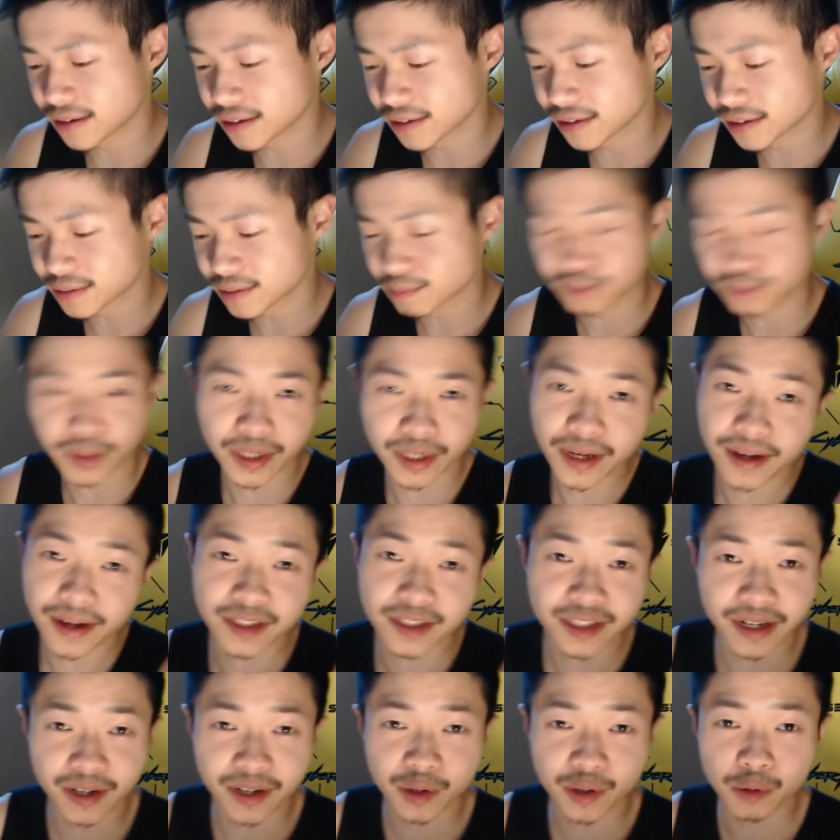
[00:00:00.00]
But yeah, it's
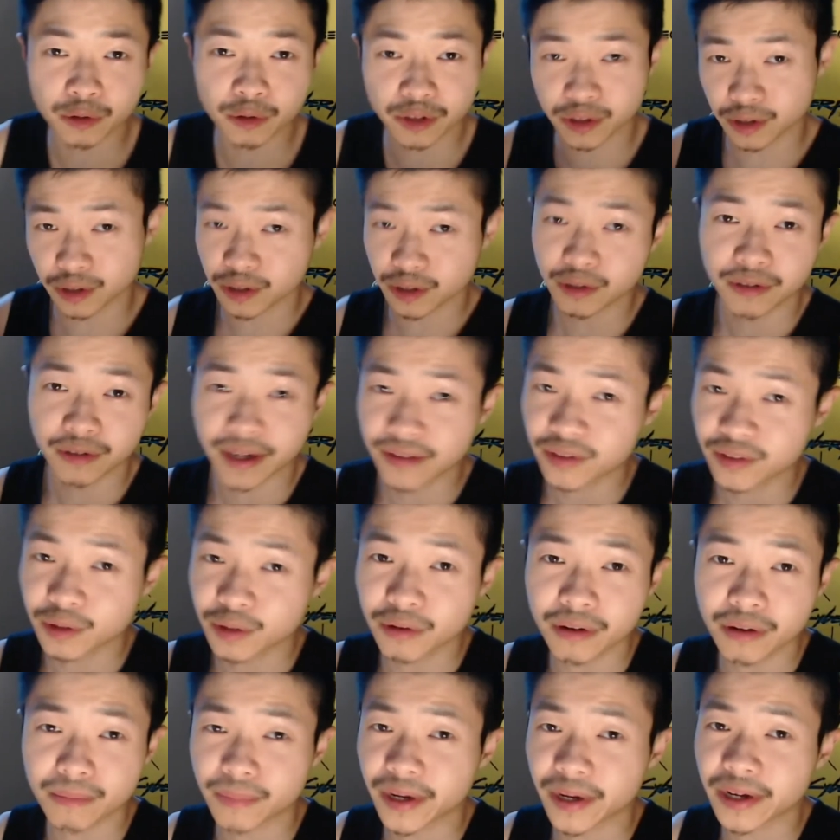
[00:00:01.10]
kind of cool. So you don't have to go out
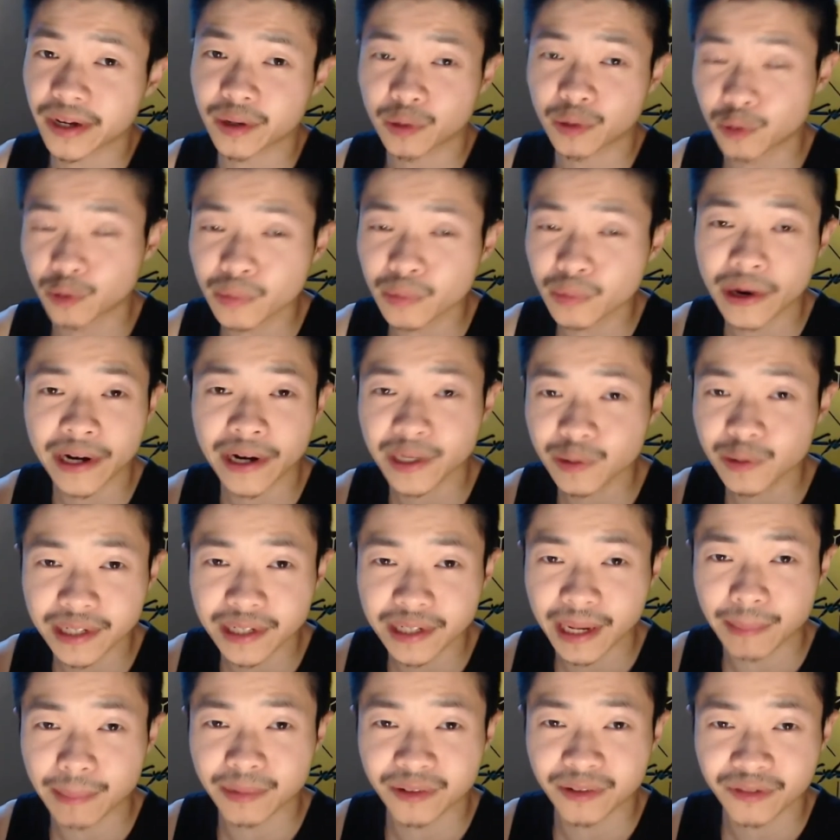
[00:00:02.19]
and buy a whole brand new
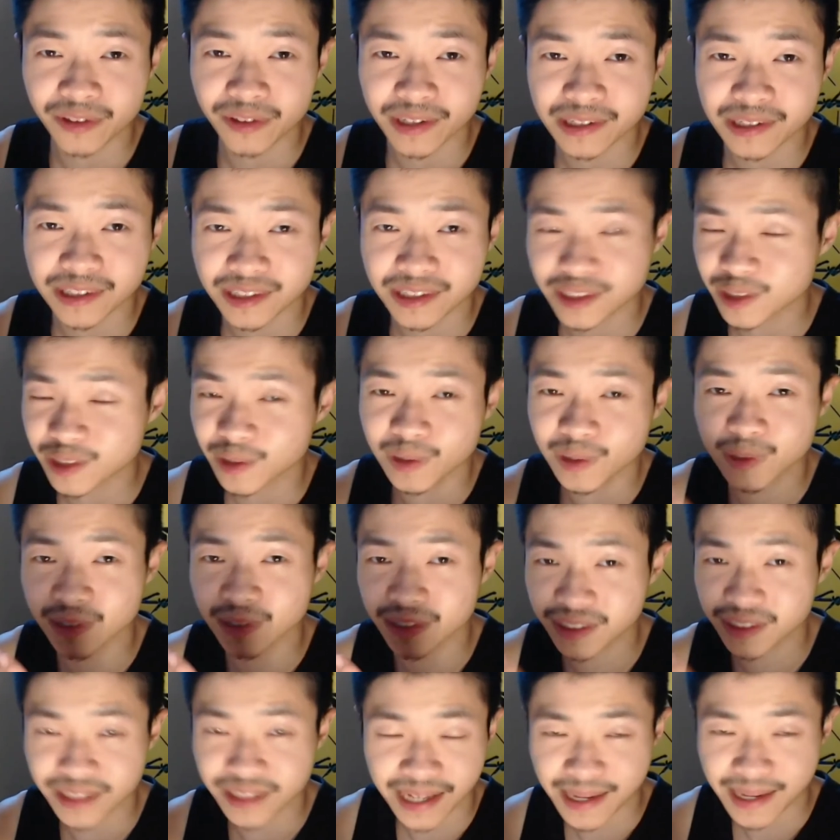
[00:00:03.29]
adapter for this. It's still using the
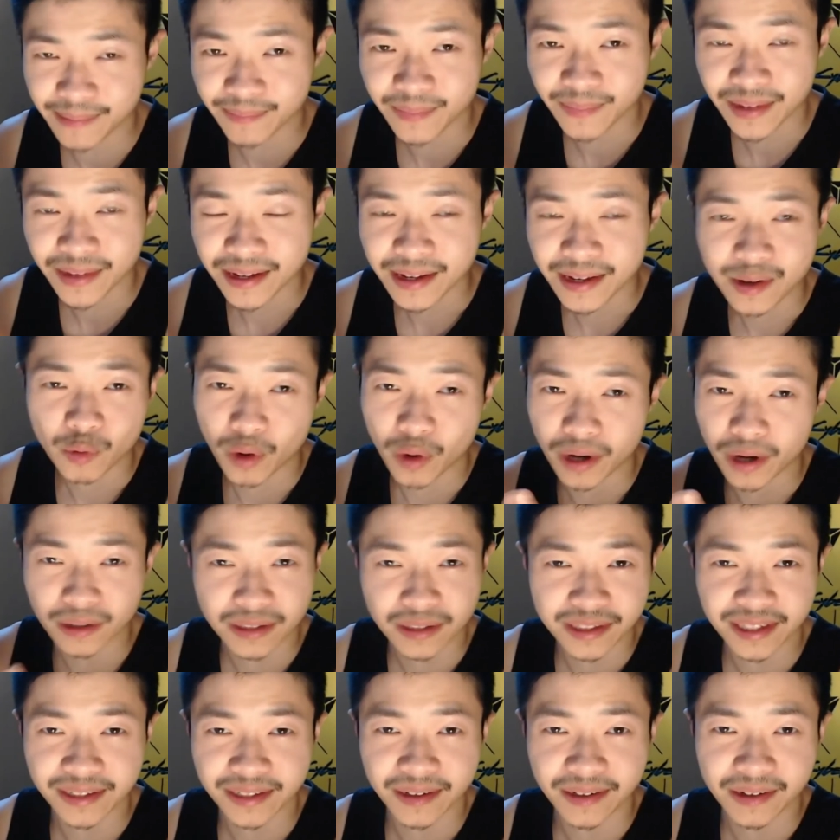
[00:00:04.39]
same wireless
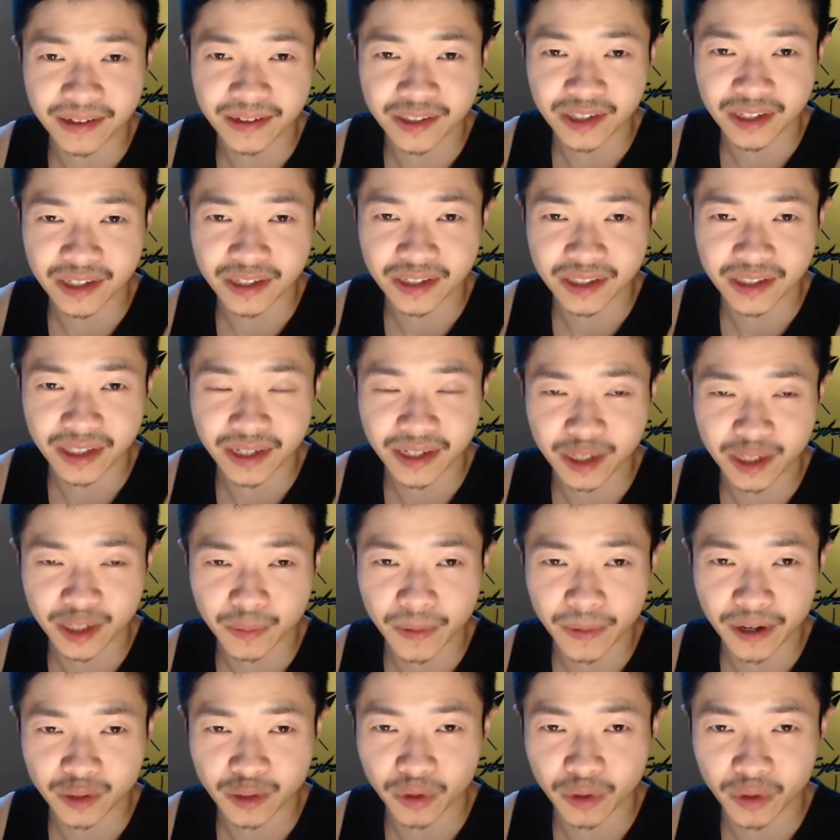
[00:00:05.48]
technology as the
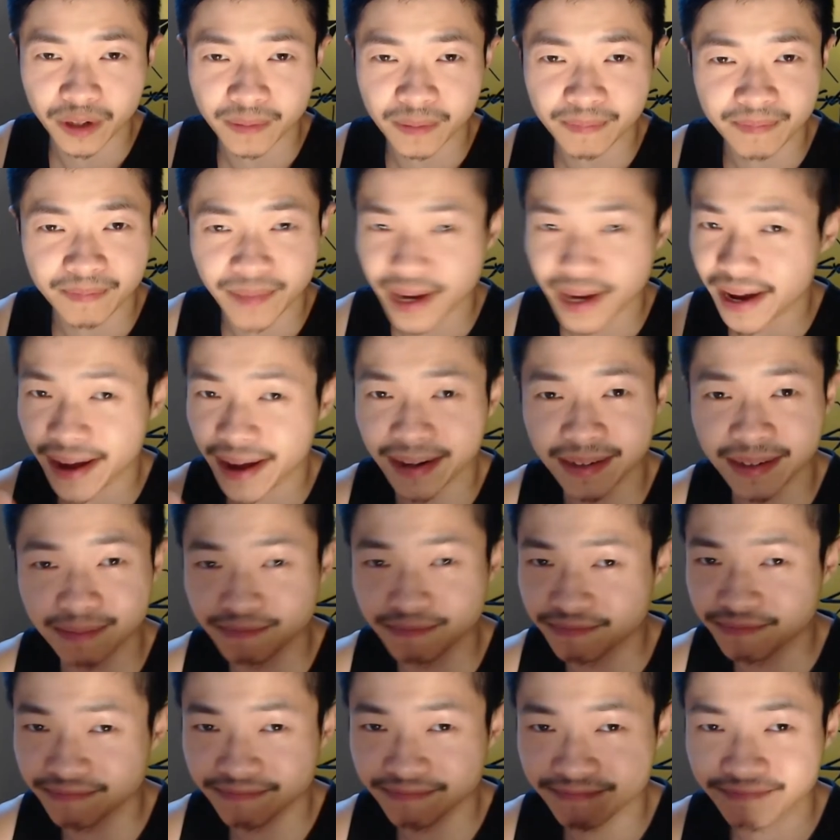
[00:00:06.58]
Xbox One, and
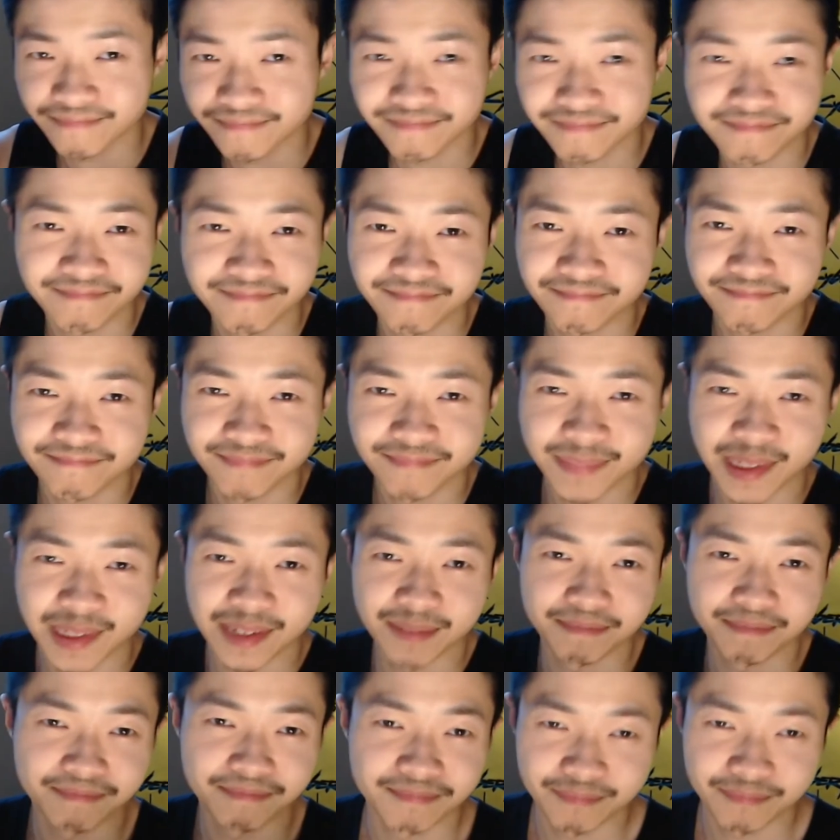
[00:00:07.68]

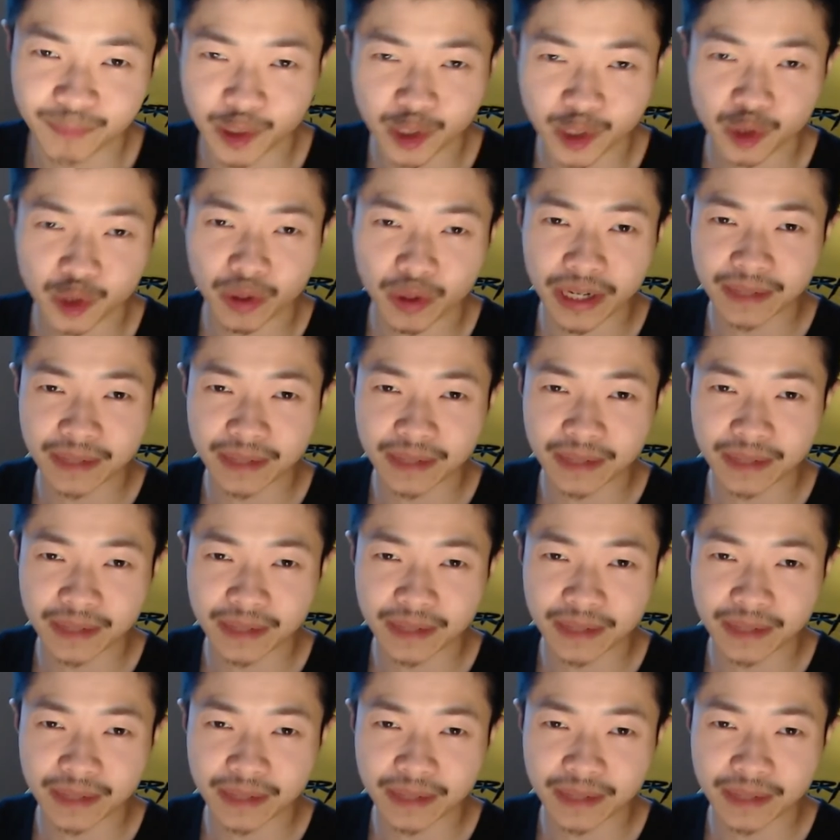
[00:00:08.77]
works great.